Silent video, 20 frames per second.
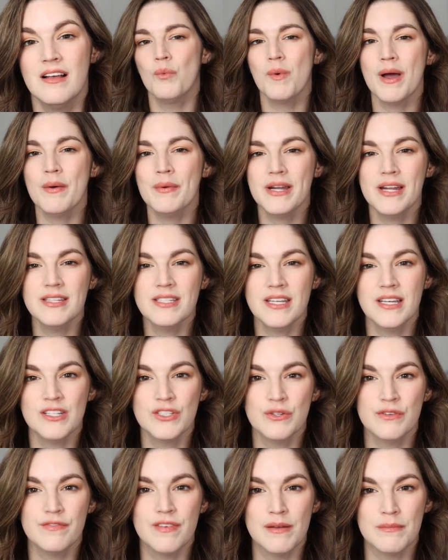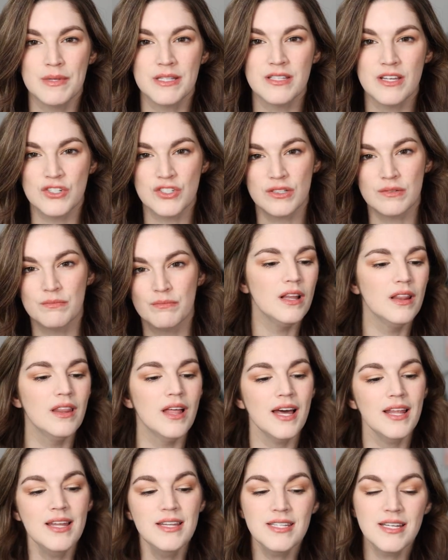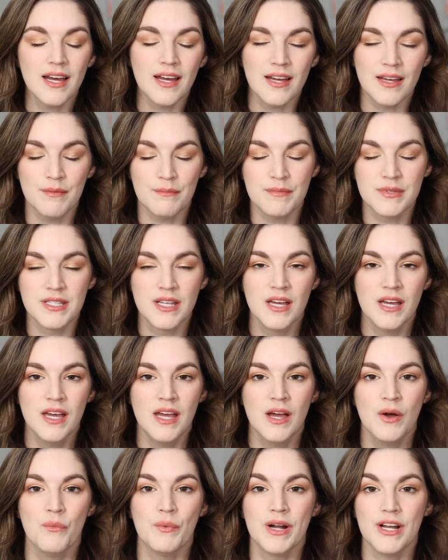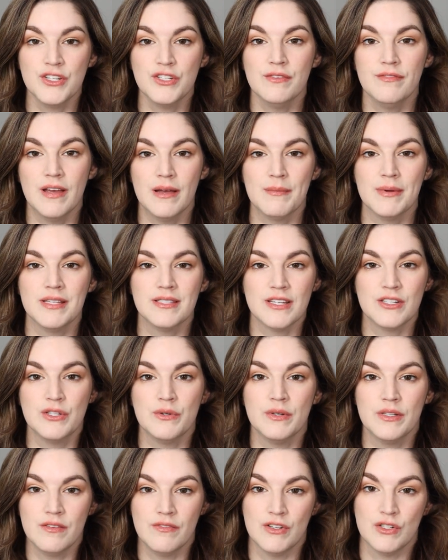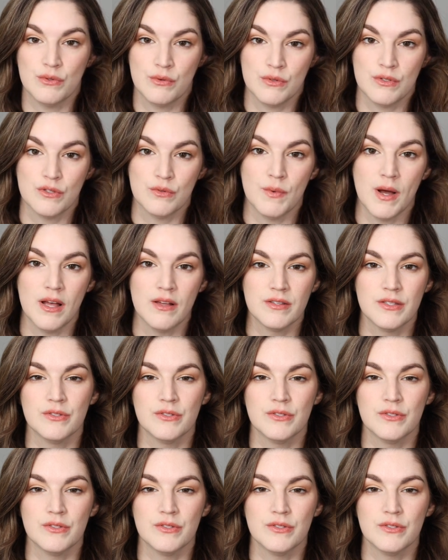Why would I take it to a family session? A lot of times when I do families, I do individuals as well.